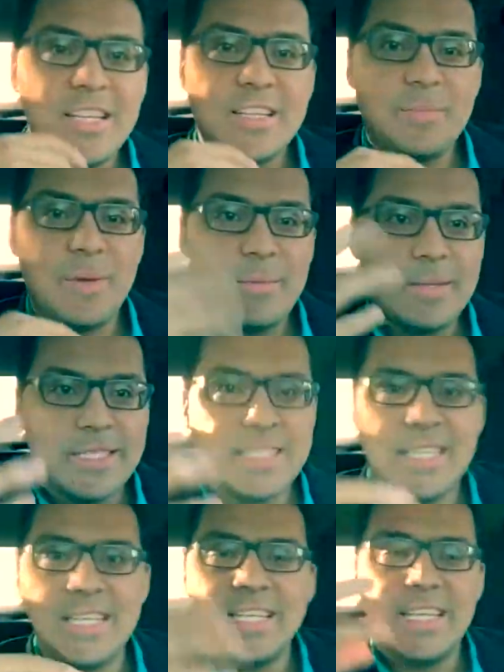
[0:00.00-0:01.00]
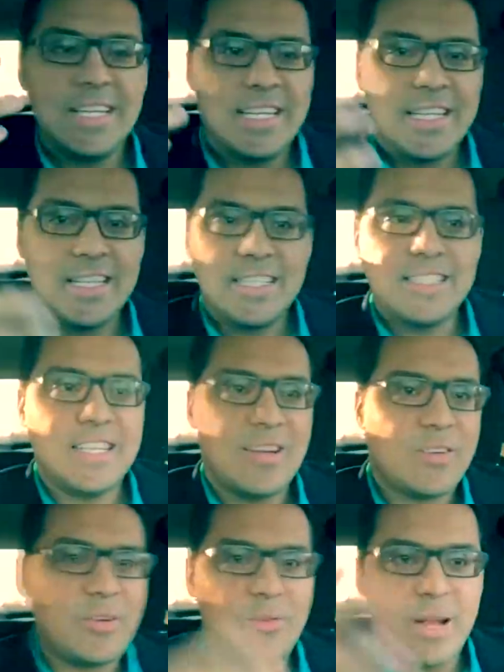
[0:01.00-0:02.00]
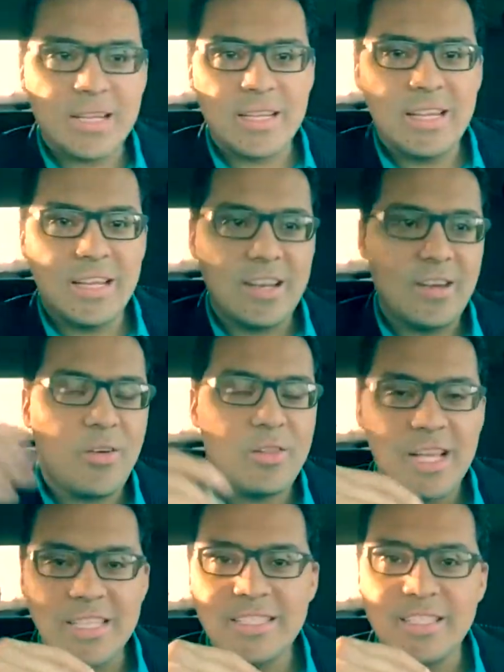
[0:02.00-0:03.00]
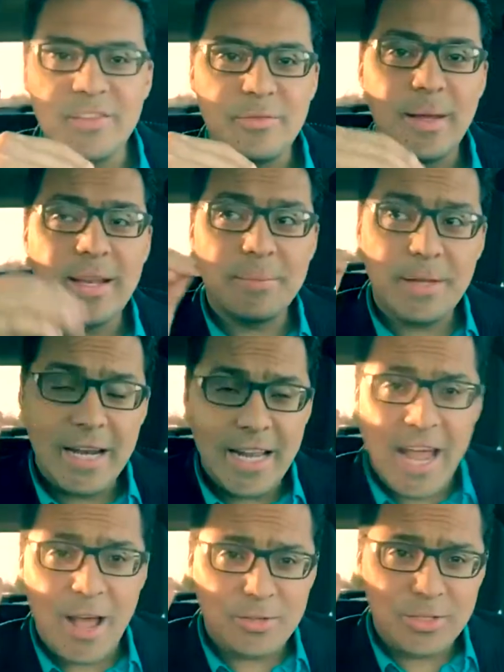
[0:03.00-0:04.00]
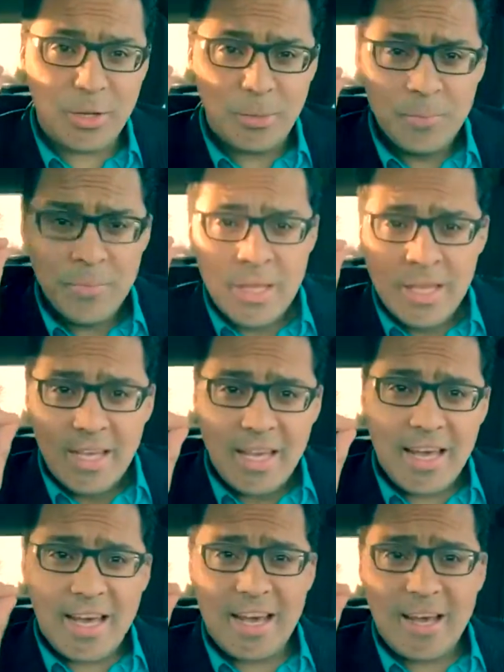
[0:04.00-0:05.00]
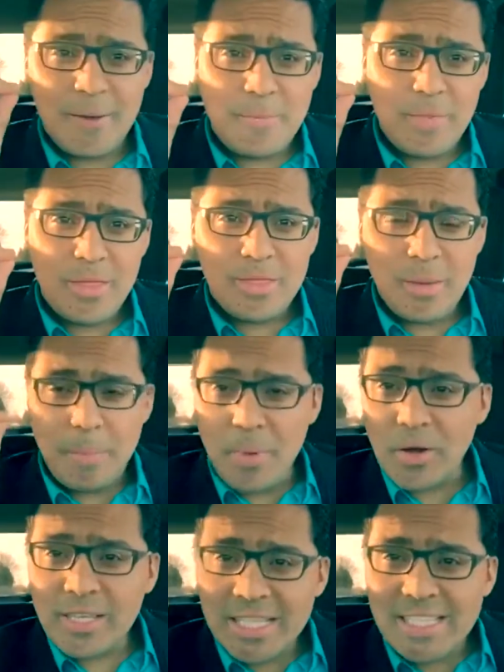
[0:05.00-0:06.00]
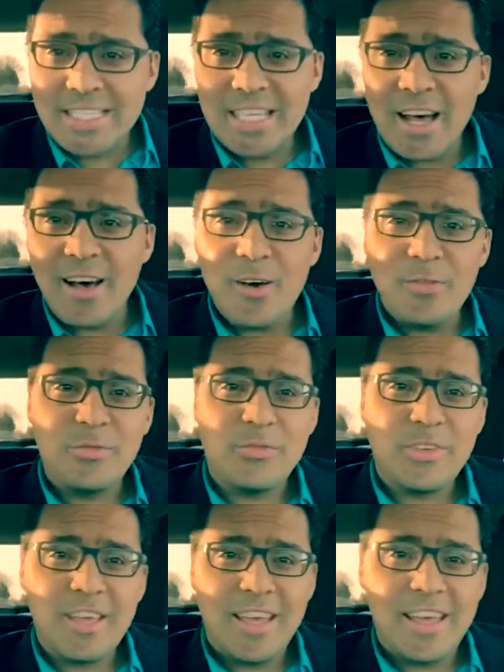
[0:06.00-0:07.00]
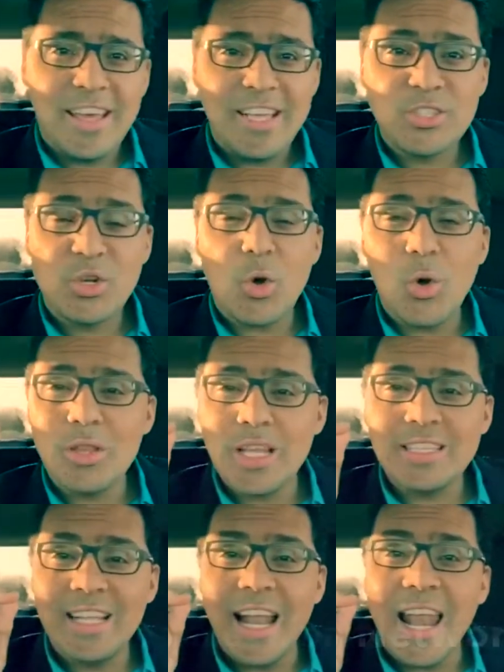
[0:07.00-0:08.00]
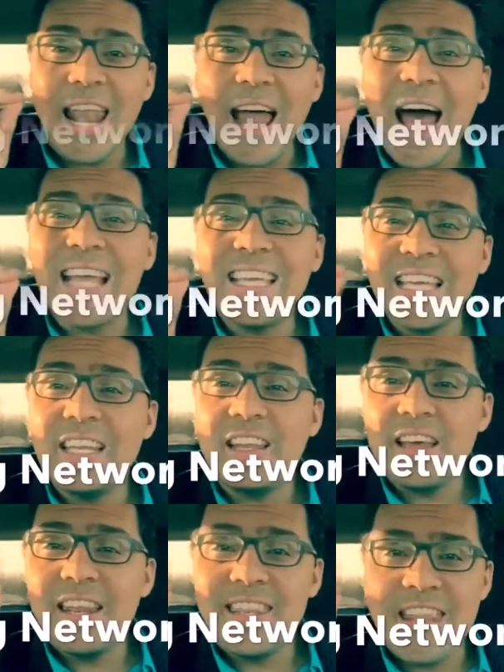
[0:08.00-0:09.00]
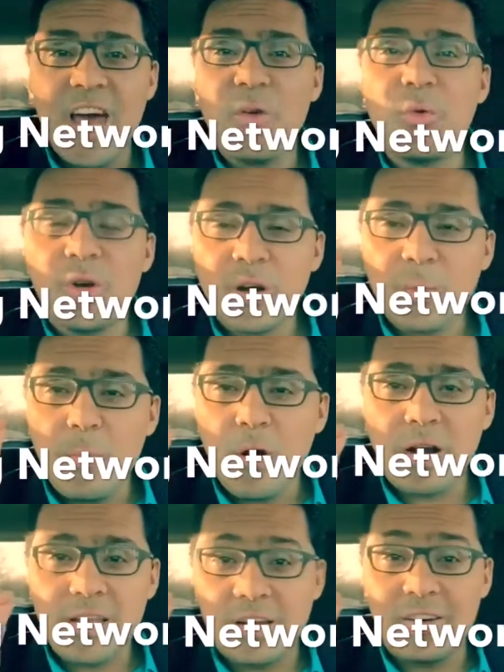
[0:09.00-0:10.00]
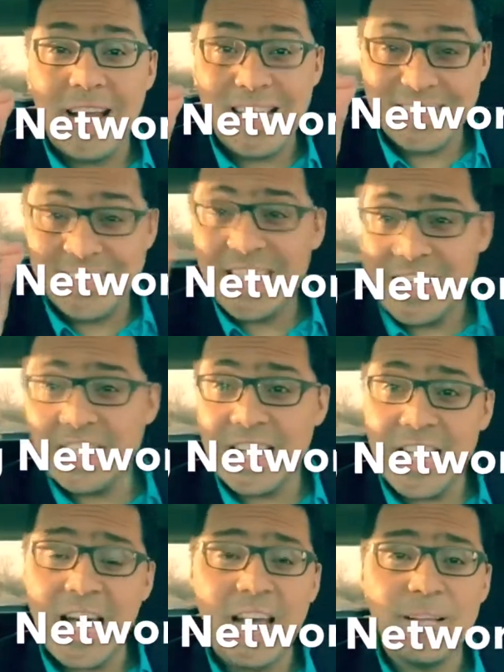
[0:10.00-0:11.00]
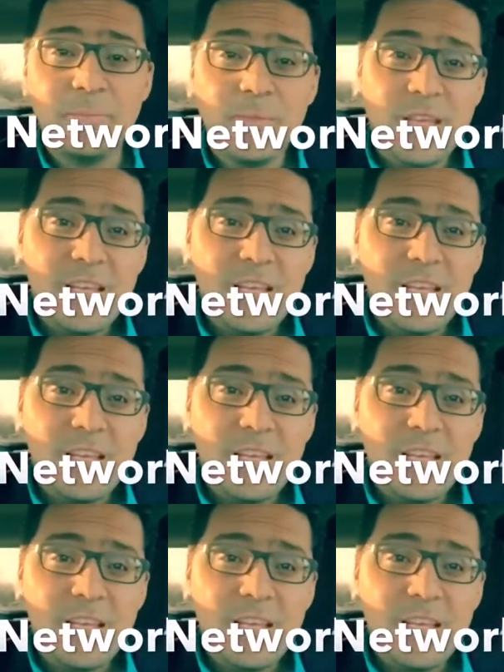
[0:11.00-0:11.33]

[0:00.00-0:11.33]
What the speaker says: The publishing and correcting and all that stuff. But anyhow, so the book itself, it's called The Lion Network Marketer, as in telling a lie.